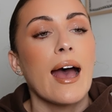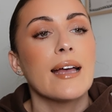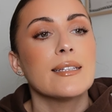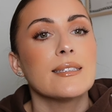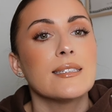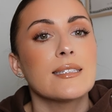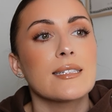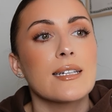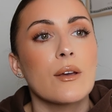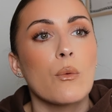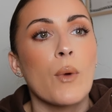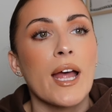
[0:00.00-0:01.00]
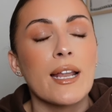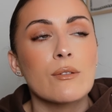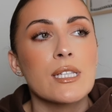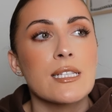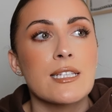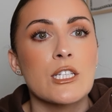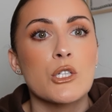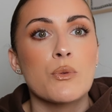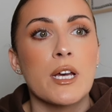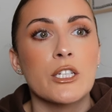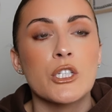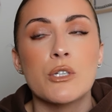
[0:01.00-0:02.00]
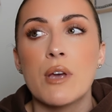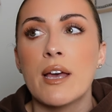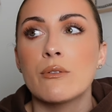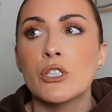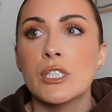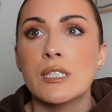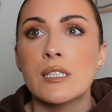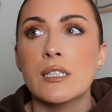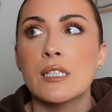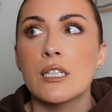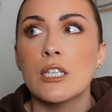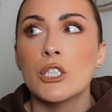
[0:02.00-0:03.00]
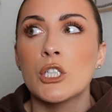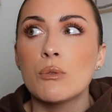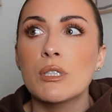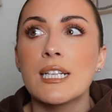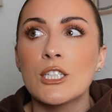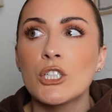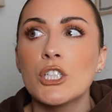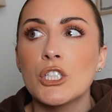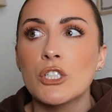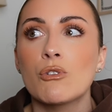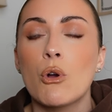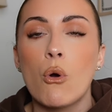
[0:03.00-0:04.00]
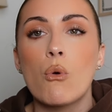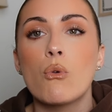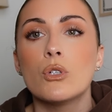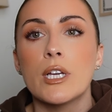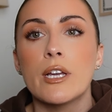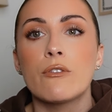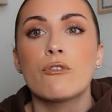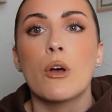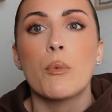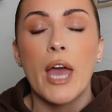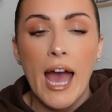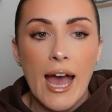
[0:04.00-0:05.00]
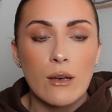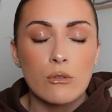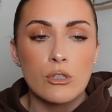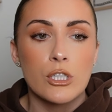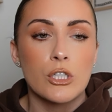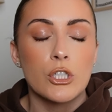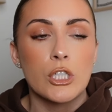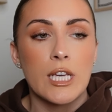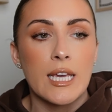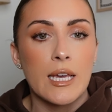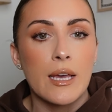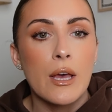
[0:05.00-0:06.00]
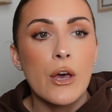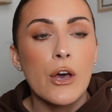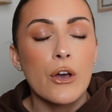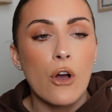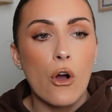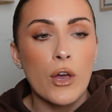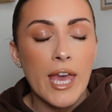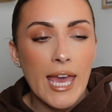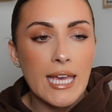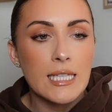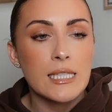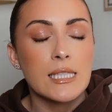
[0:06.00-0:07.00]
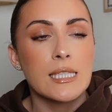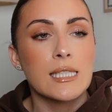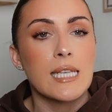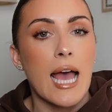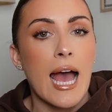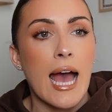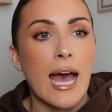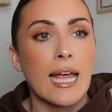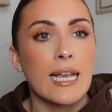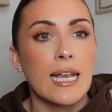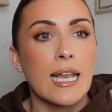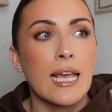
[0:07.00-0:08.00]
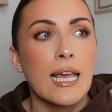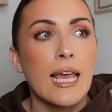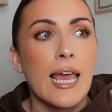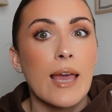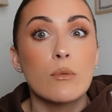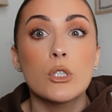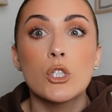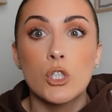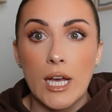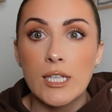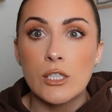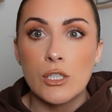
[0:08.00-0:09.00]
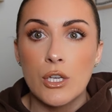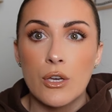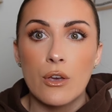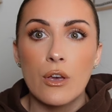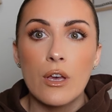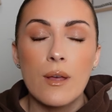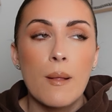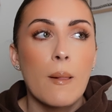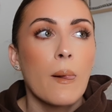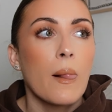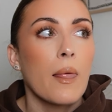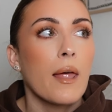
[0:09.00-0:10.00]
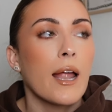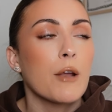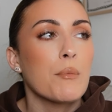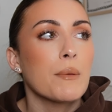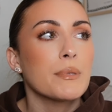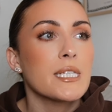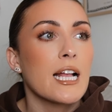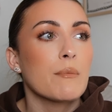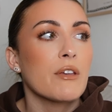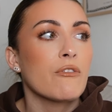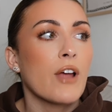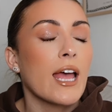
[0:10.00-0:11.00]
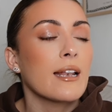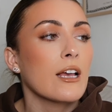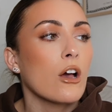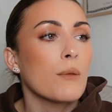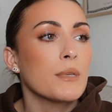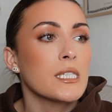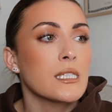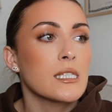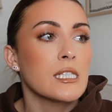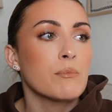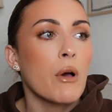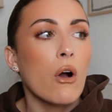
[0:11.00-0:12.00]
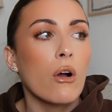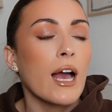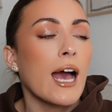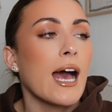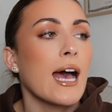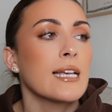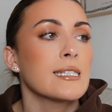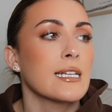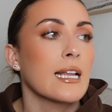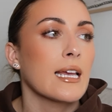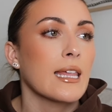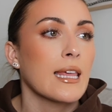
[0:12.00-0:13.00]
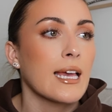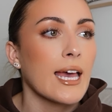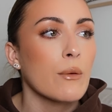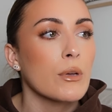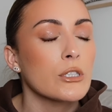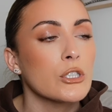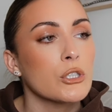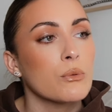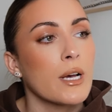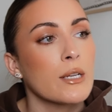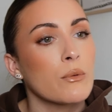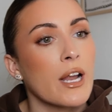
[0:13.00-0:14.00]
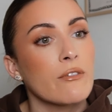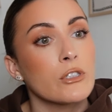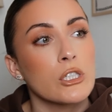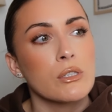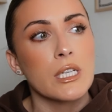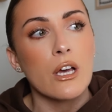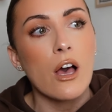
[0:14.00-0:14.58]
and when I was listening to her, she I was just she was literally just recording from her house and she got kids and it was just her. And I remember telling my friend, like, oh, I'm listening to this podcast and like I think I want to do one, whatever. And she's